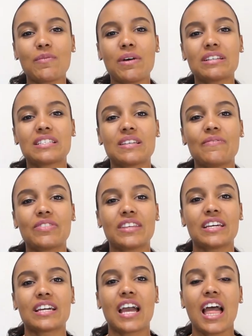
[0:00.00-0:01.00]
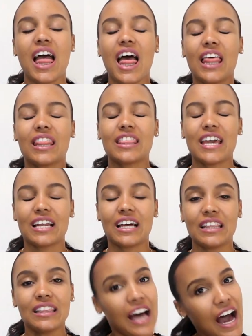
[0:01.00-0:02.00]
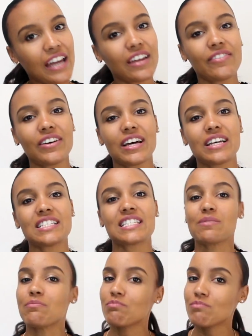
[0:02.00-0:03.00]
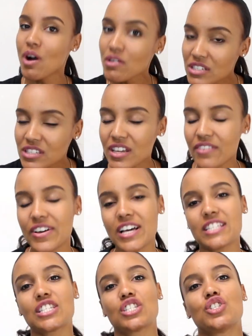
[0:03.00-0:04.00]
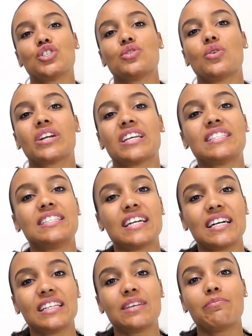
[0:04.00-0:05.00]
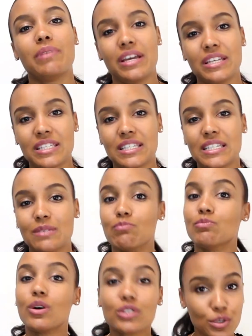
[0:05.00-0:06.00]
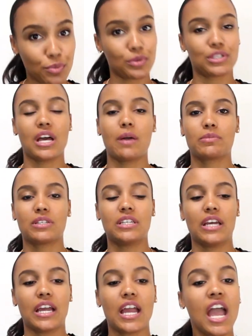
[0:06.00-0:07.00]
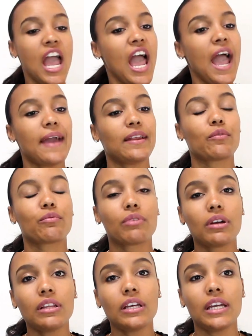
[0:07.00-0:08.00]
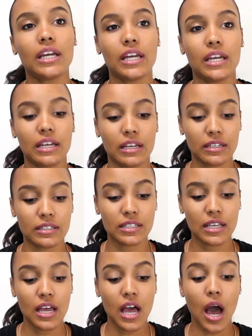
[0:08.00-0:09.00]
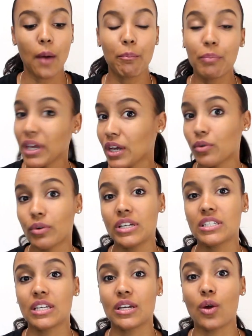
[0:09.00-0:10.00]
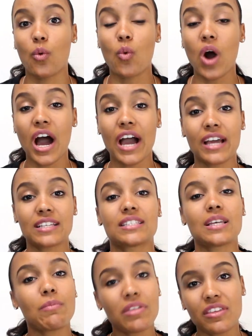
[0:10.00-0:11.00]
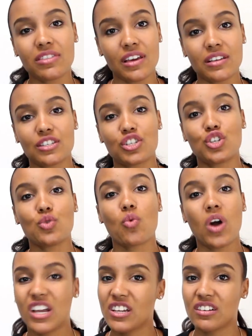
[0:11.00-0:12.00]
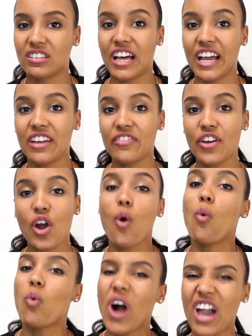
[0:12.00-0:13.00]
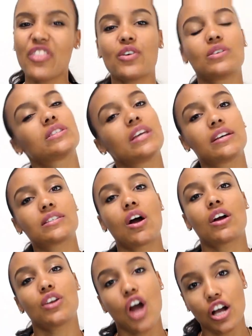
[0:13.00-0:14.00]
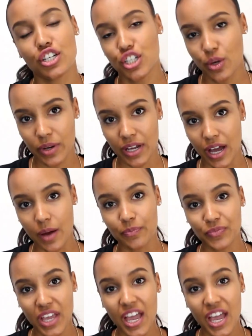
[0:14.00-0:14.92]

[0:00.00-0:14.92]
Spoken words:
about something that a lot of us, most of us do on a daily basis, multiple times a day. And it really is a big reason why some of the things that you want in your life, why those things are not showing up.